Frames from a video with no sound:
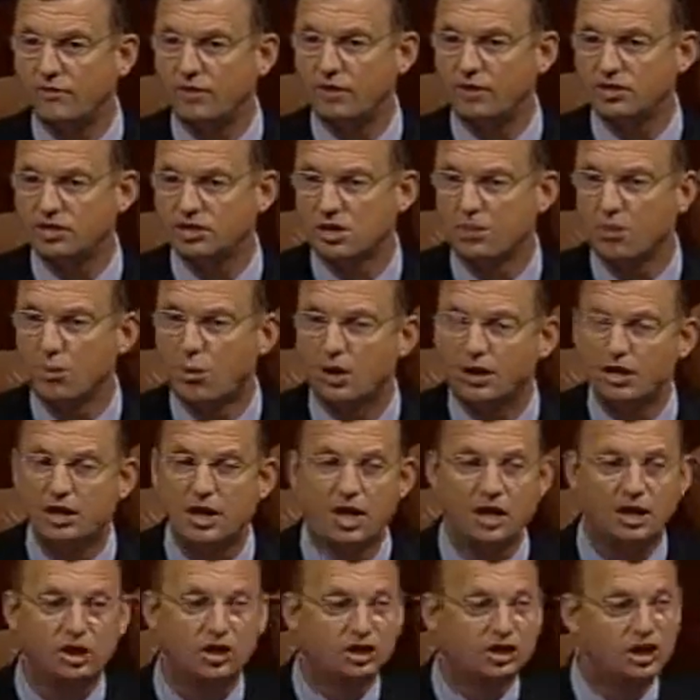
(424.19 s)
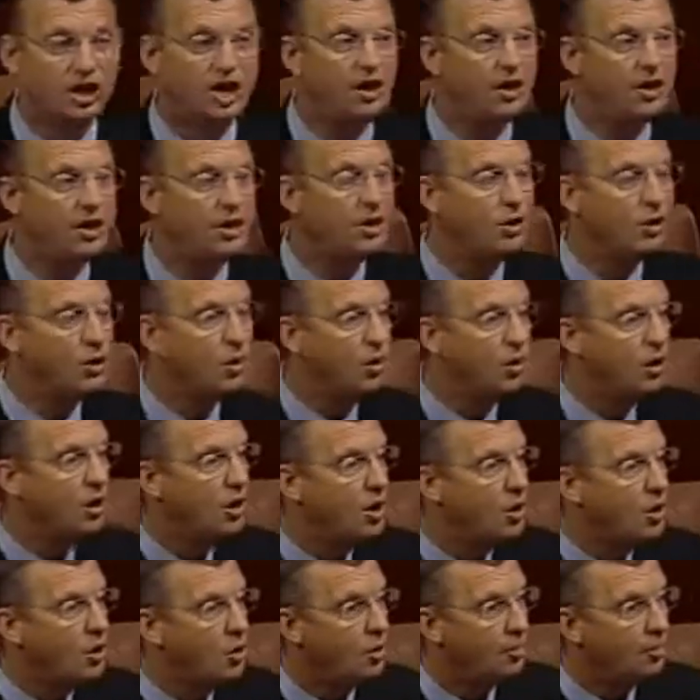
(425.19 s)
someone sharing or
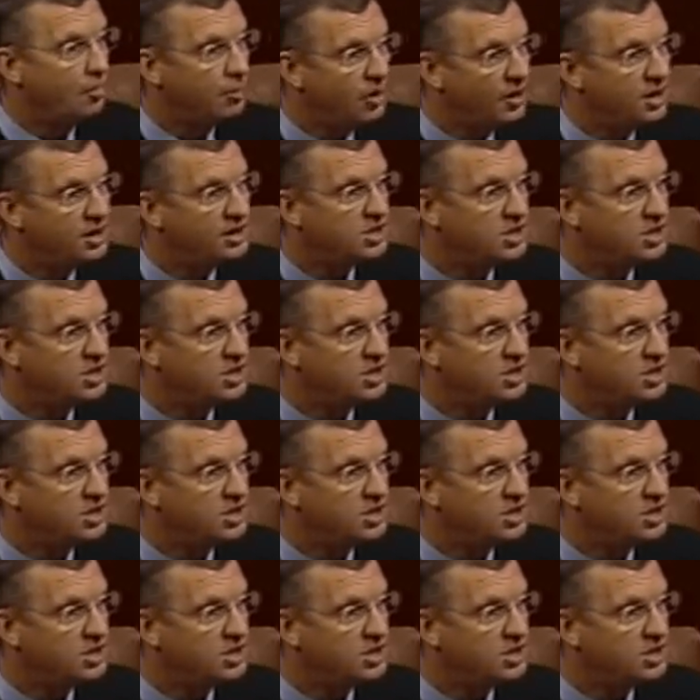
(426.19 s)
putting